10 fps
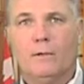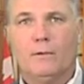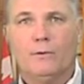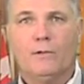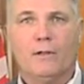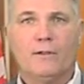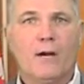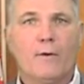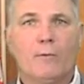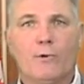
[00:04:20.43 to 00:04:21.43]

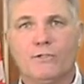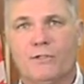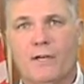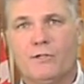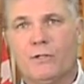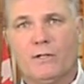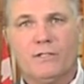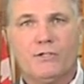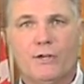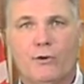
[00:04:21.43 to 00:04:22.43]
utilitarian presentation, and
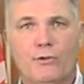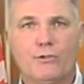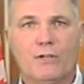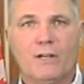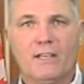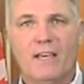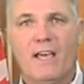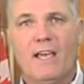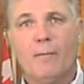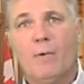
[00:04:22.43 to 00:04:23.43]
let's say you're using a
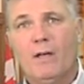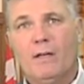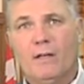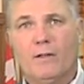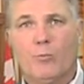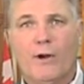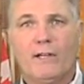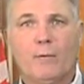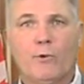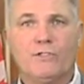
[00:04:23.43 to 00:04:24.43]
game in the
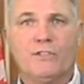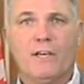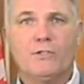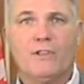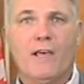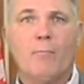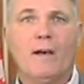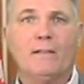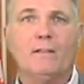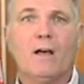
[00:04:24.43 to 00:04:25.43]
branding presentation, that
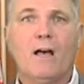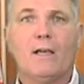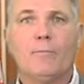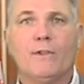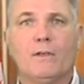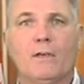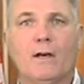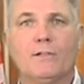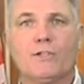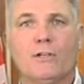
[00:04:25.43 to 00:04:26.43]
might tie up the
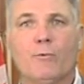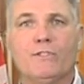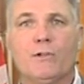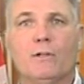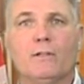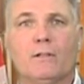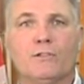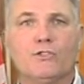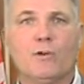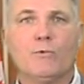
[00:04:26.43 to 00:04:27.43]
kiosk and result in
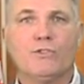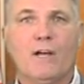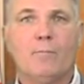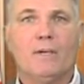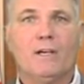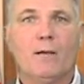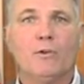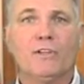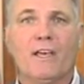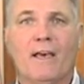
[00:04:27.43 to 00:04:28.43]
consumers not being
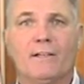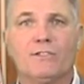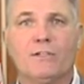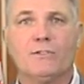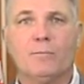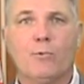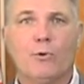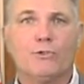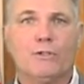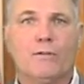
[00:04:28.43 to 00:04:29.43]
able to access the
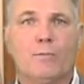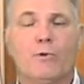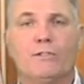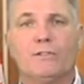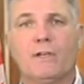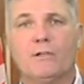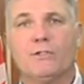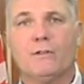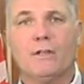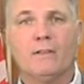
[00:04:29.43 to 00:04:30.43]
portion of the
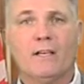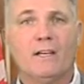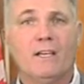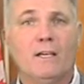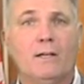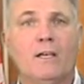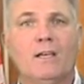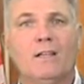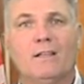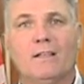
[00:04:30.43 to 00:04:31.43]
presentation that they need
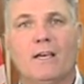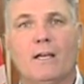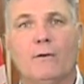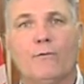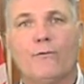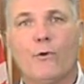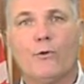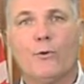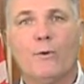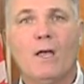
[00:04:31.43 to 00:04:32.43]
to gain
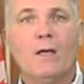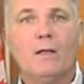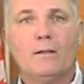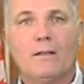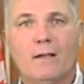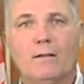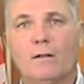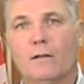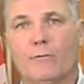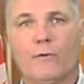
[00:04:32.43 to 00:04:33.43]
further
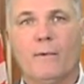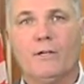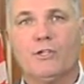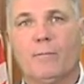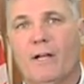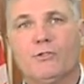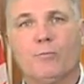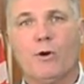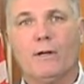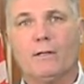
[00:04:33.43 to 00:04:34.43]
technical information about
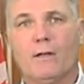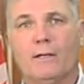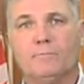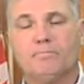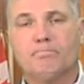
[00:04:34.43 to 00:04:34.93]
your product line.